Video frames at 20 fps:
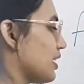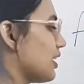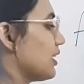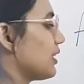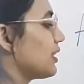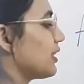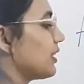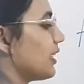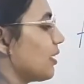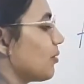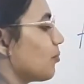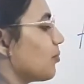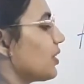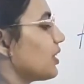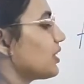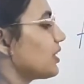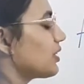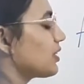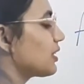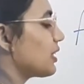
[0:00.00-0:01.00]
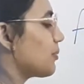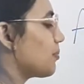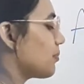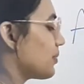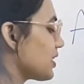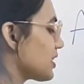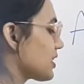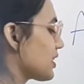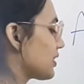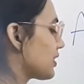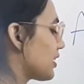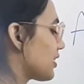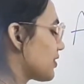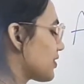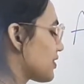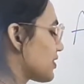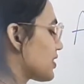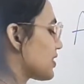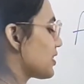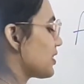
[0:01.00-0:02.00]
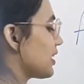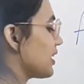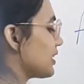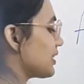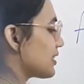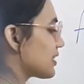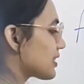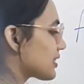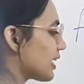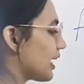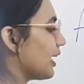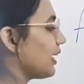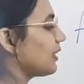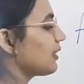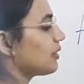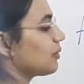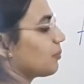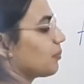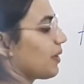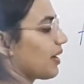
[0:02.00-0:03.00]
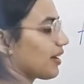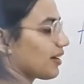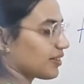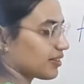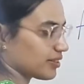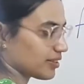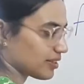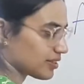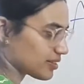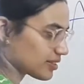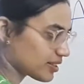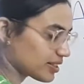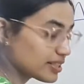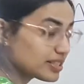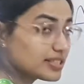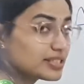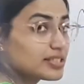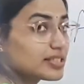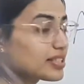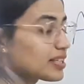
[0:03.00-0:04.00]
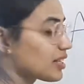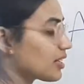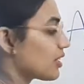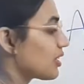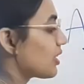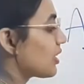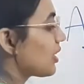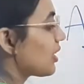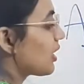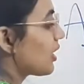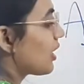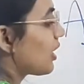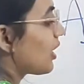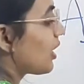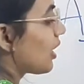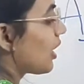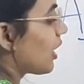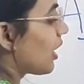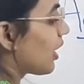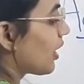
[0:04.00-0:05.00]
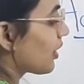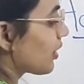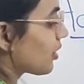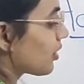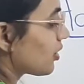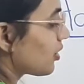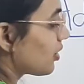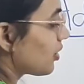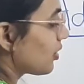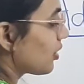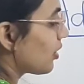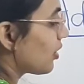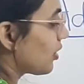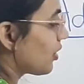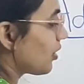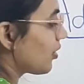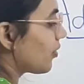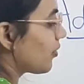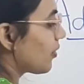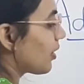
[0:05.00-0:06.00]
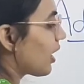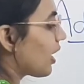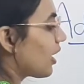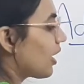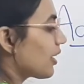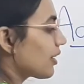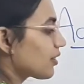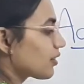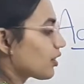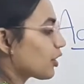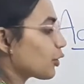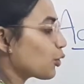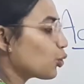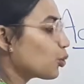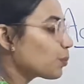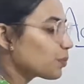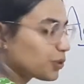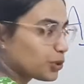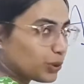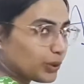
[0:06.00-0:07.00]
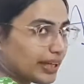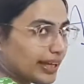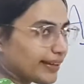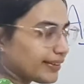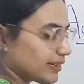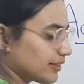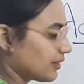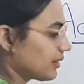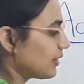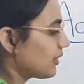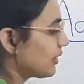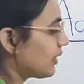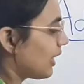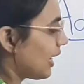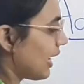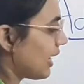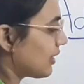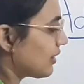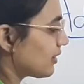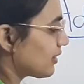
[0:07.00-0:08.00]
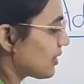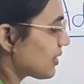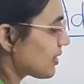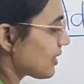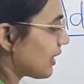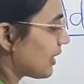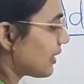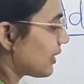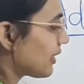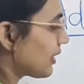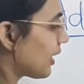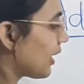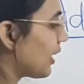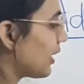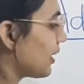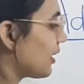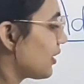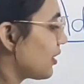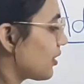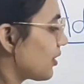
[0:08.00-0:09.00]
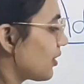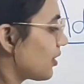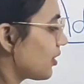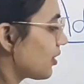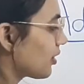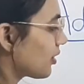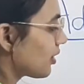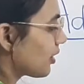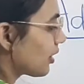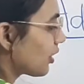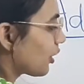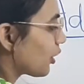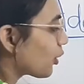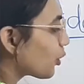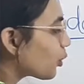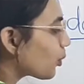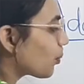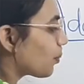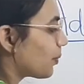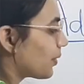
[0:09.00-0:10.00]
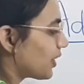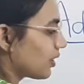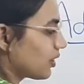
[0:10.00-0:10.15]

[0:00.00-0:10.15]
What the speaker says: The numbers that are written inside the parenthesis are grouped together, and this entire grouped